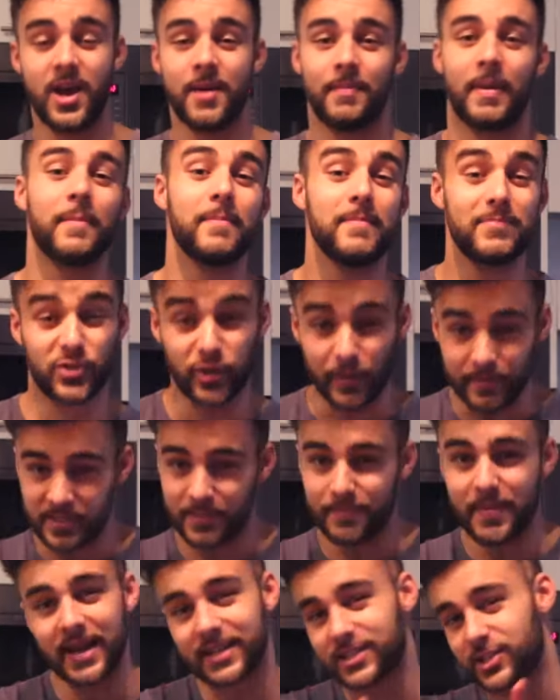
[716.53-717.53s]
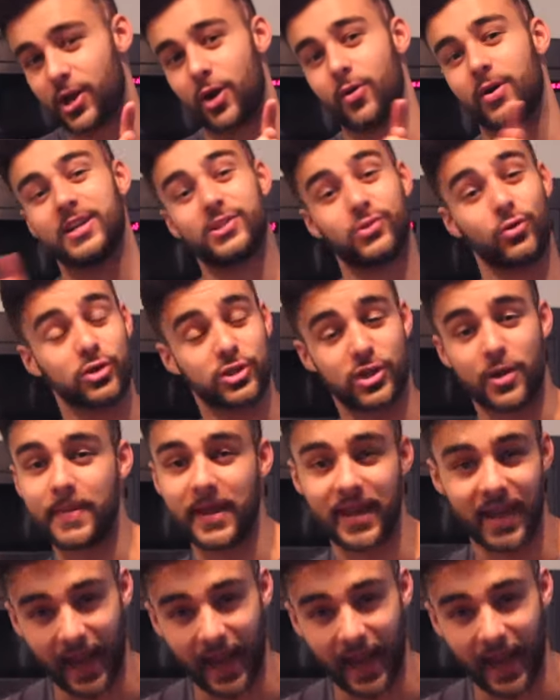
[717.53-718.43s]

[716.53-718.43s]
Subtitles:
My trip to Mexico has also been